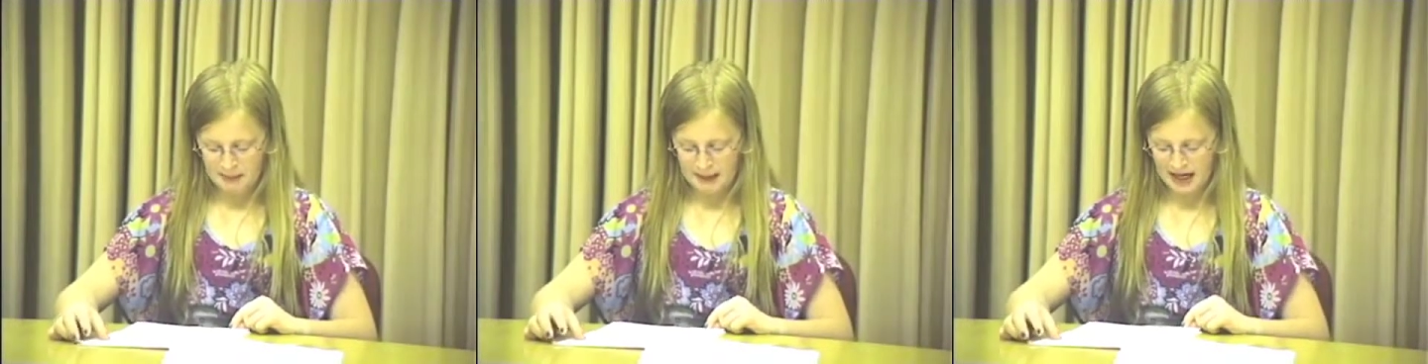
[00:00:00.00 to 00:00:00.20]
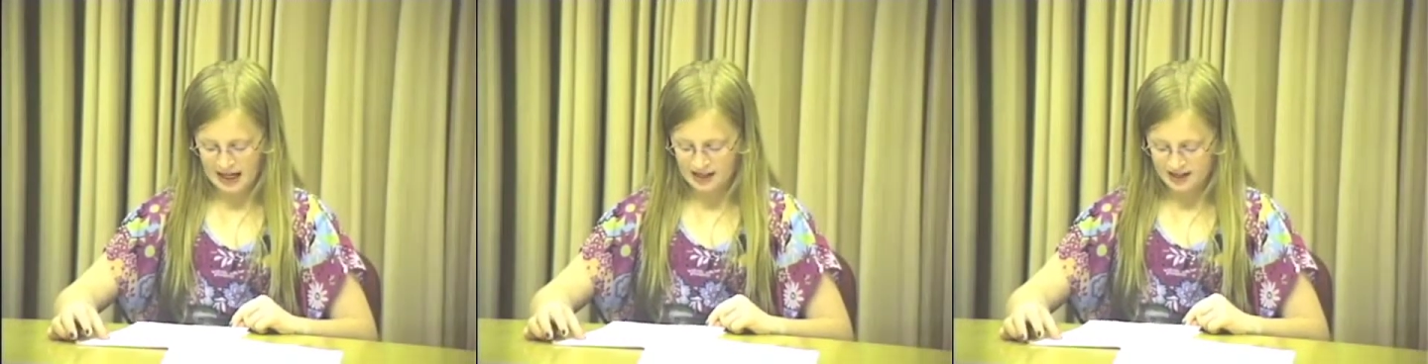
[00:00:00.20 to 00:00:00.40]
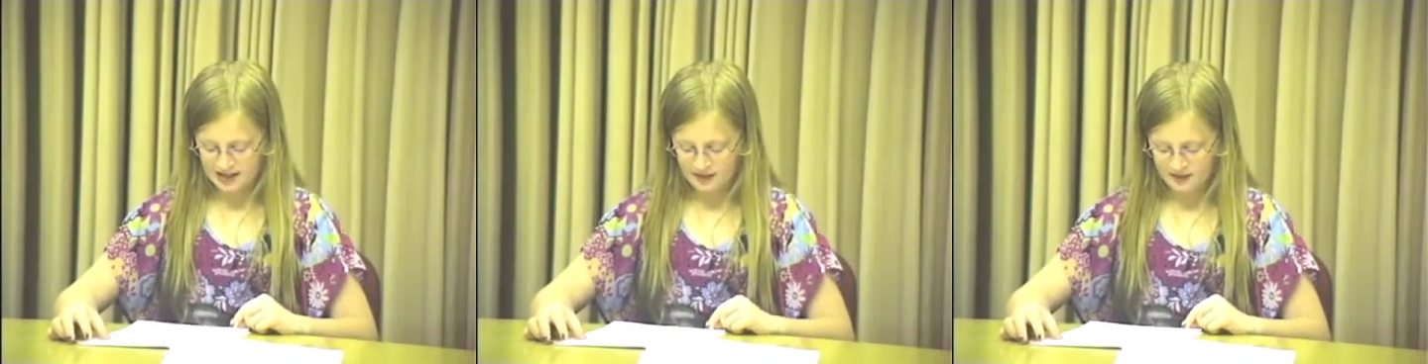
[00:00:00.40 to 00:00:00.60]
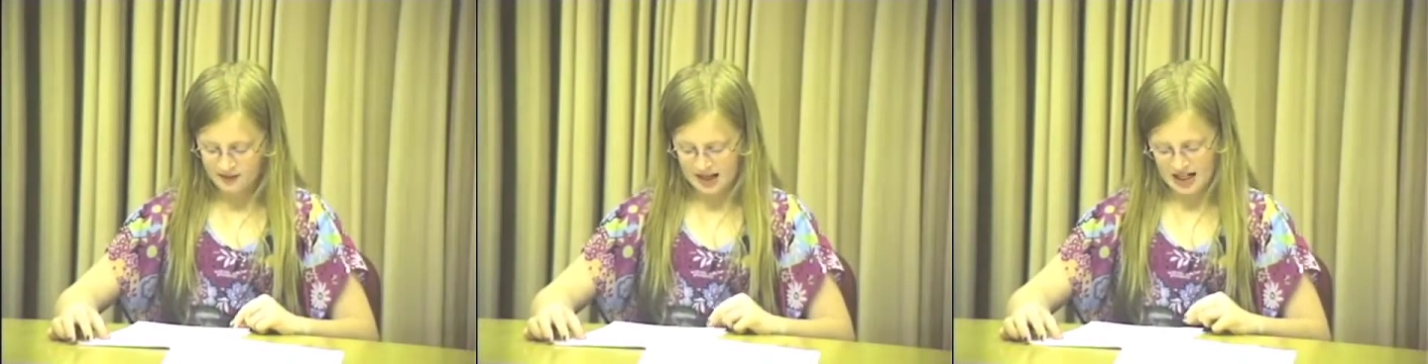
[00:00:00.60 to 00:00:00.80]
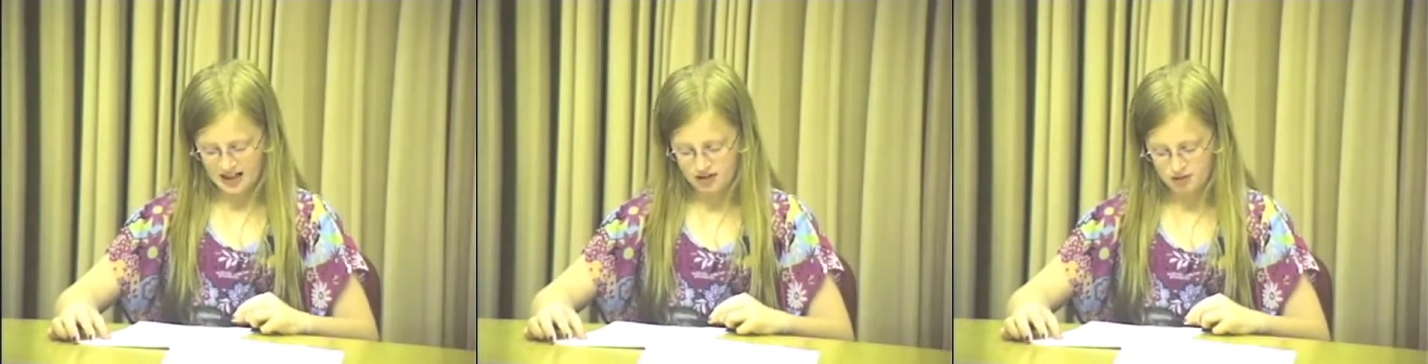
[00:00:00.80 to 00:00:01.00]
Parents and
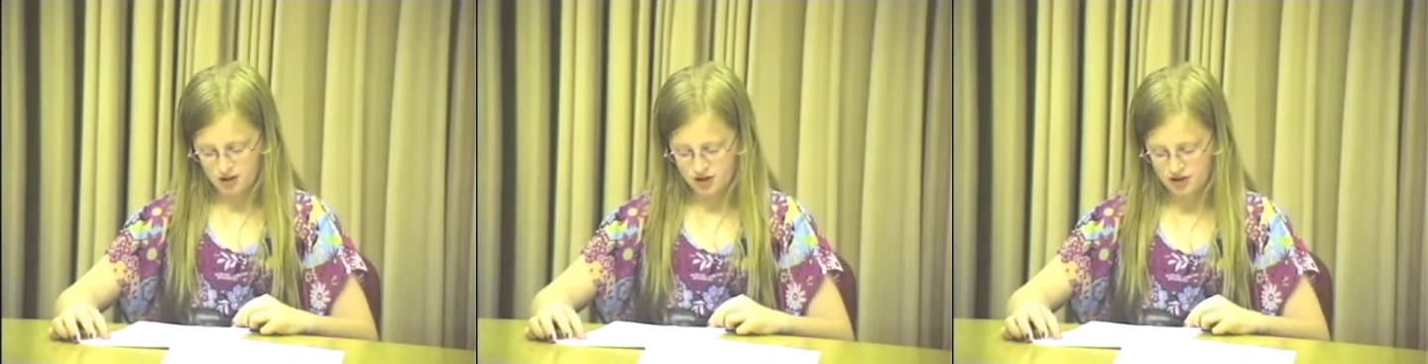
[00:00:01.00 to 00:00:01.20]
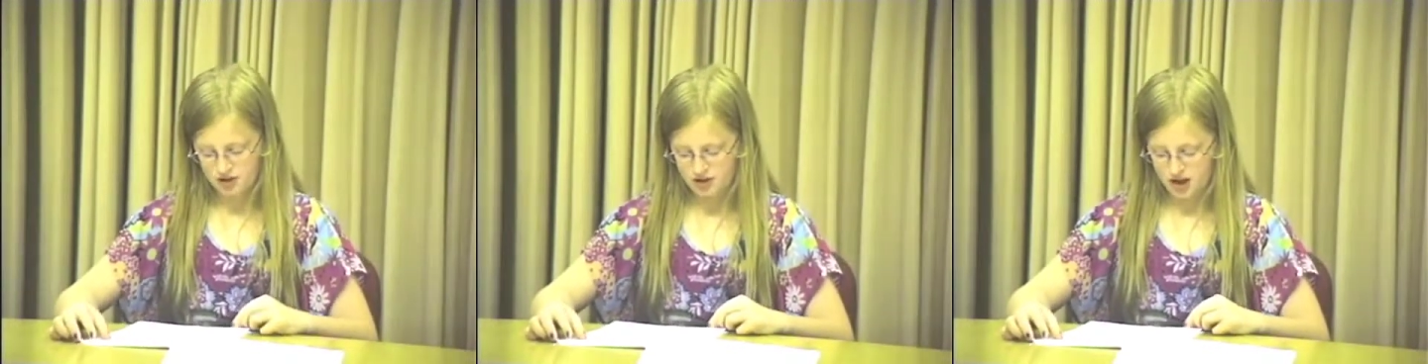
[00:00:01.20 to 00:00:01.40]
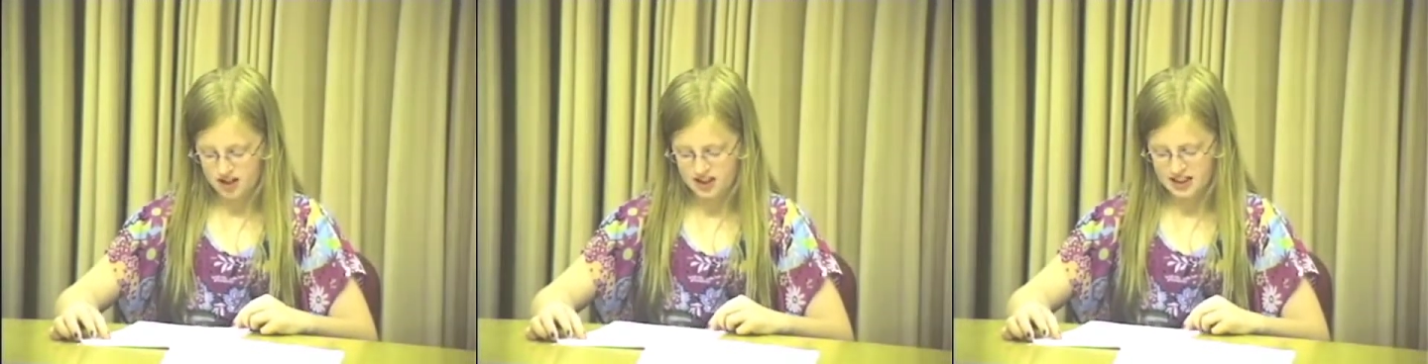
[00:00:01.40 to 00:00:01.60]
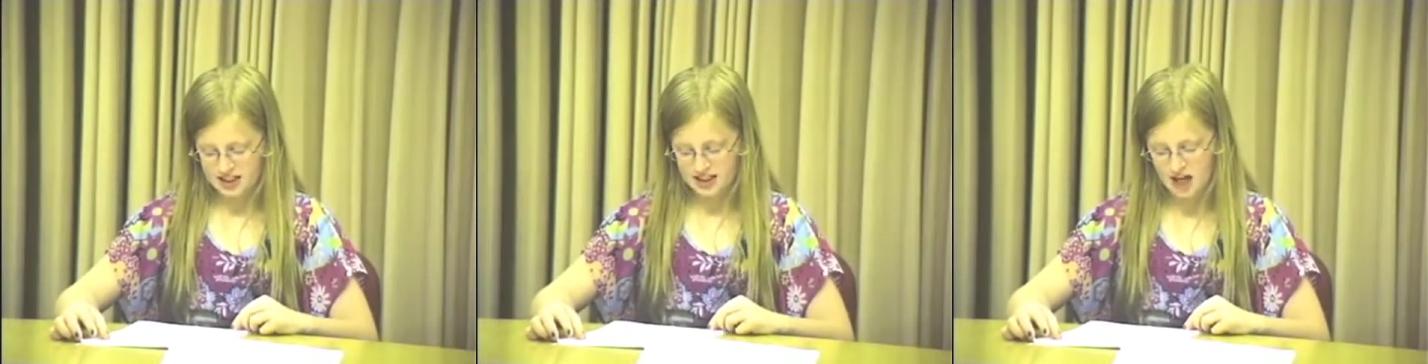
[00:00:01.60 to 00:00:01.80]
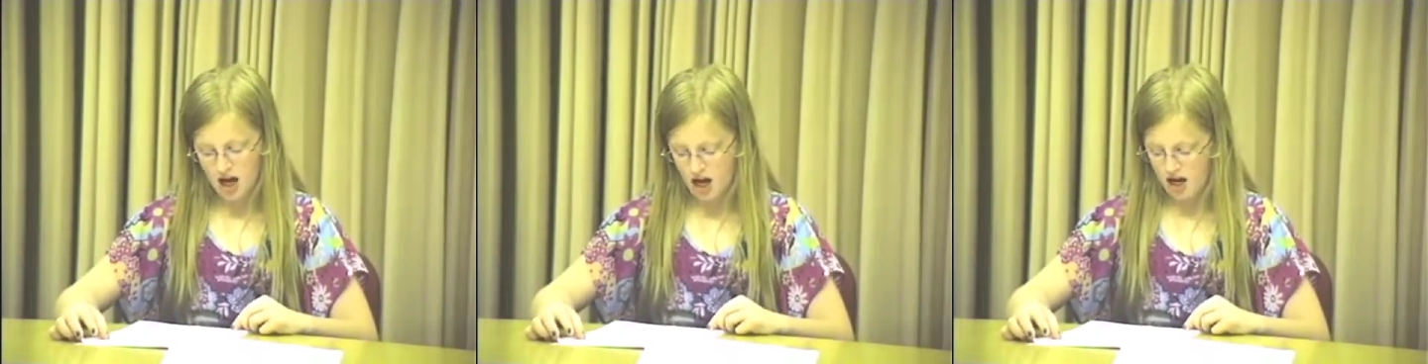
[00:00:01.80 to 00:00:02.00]
fans were instructed
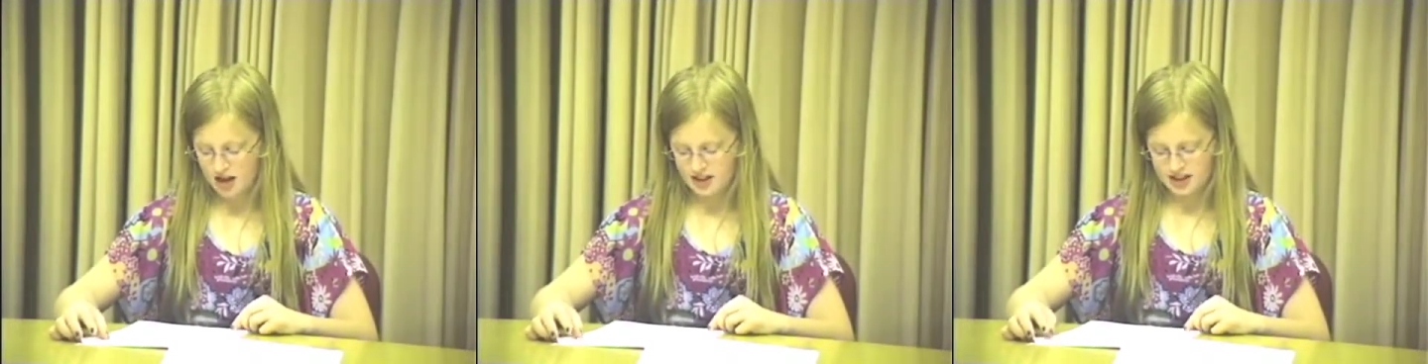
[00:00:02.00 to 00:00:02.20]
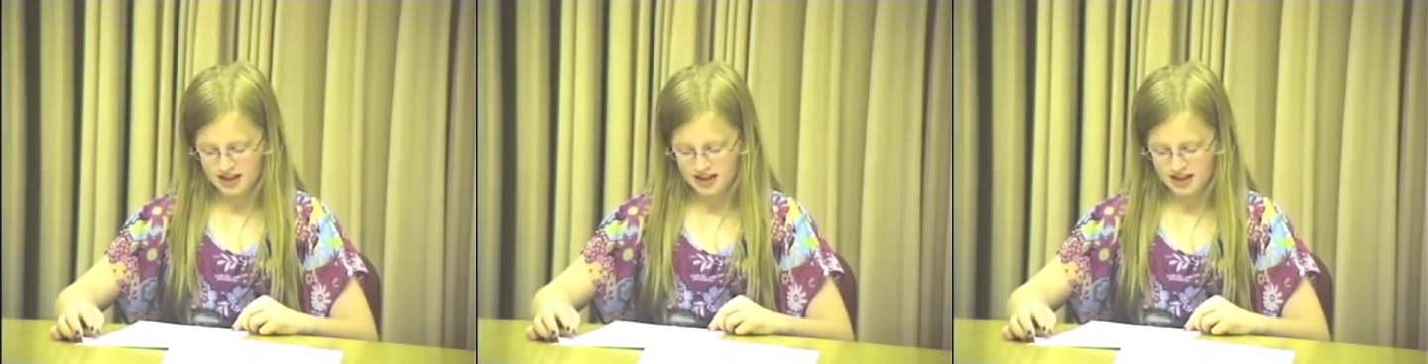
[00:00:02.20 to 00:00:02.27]
not